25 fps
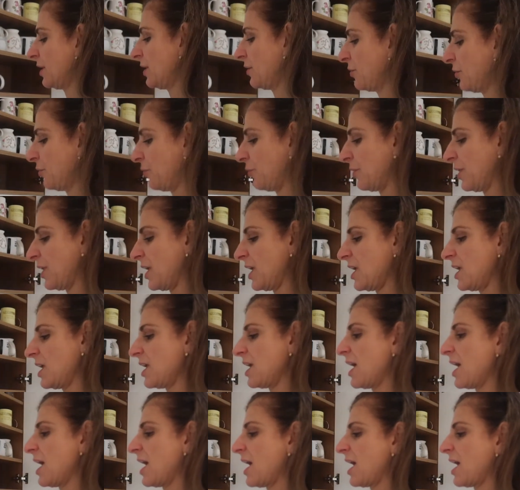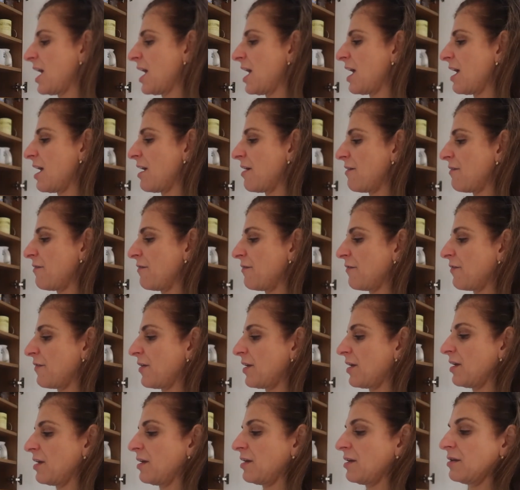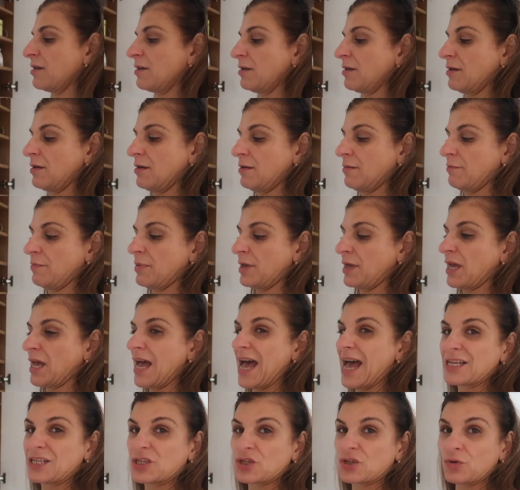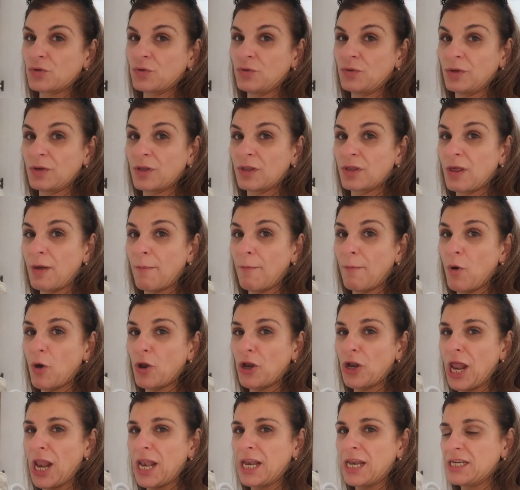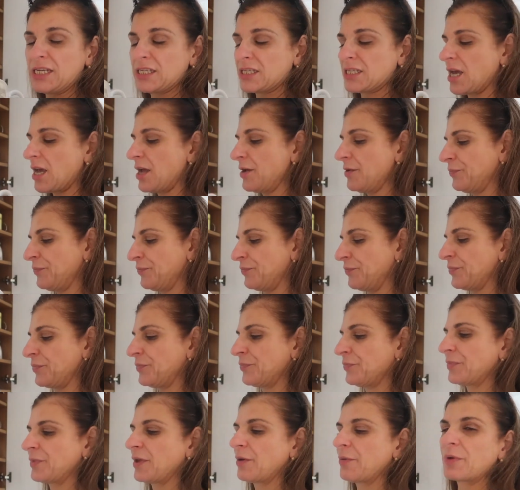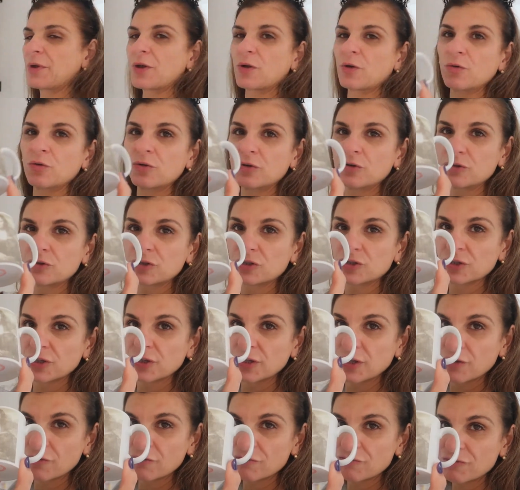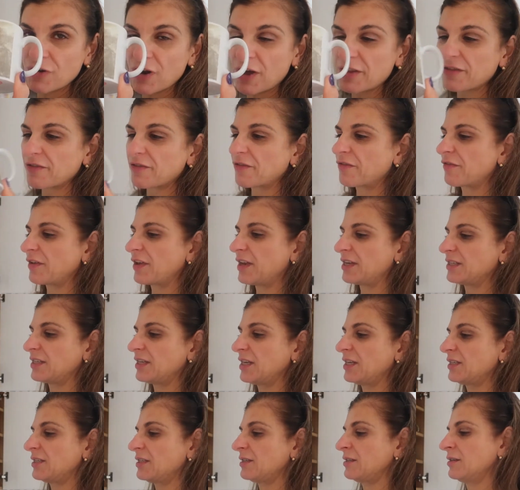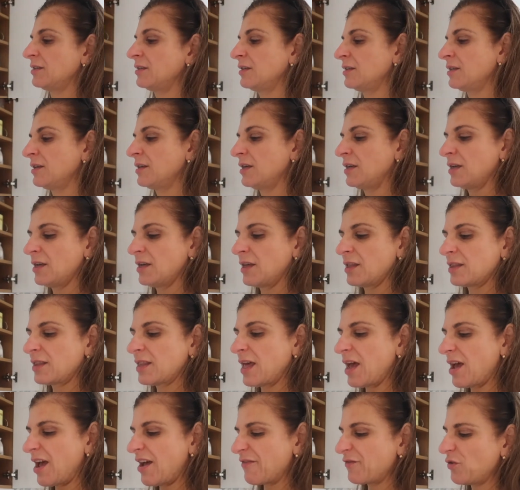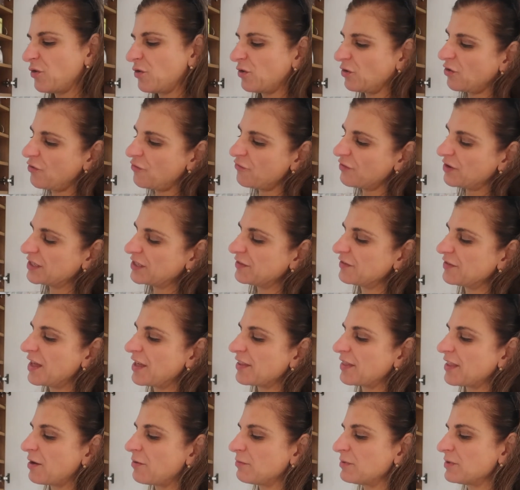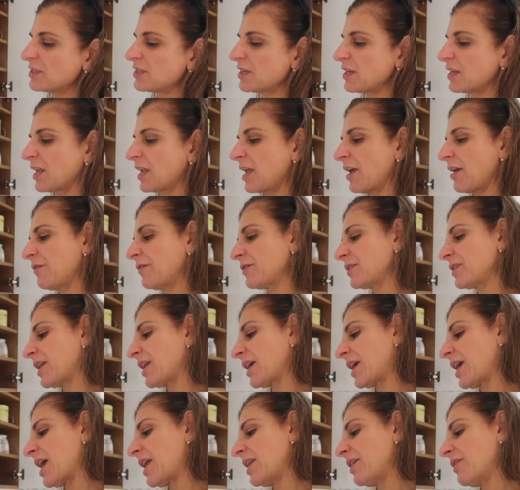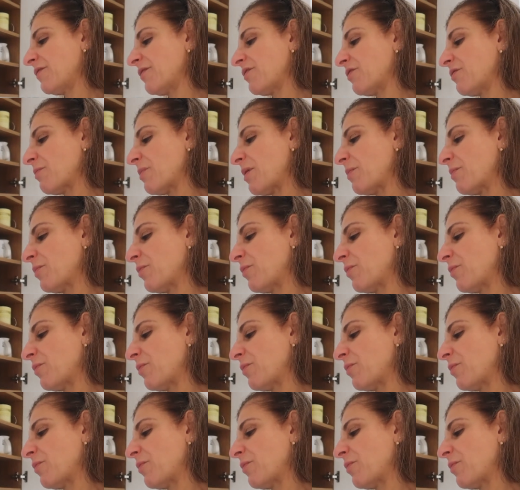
We have Picasso, the Mona Lisa. There we go. Who's rather faded. That, I've not got rid of that. That was a gift, and I can't even remember.